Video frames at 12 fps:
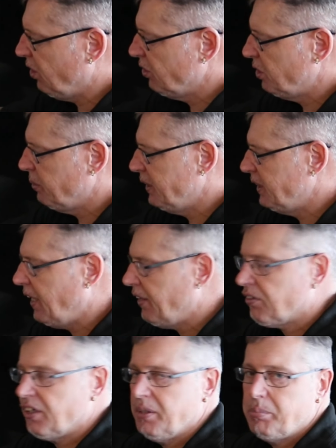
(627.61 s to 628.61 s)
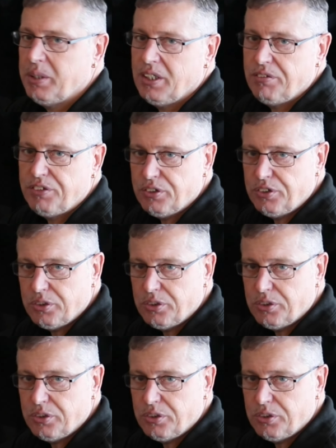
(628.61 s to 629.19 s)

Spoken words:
onto a death grip if you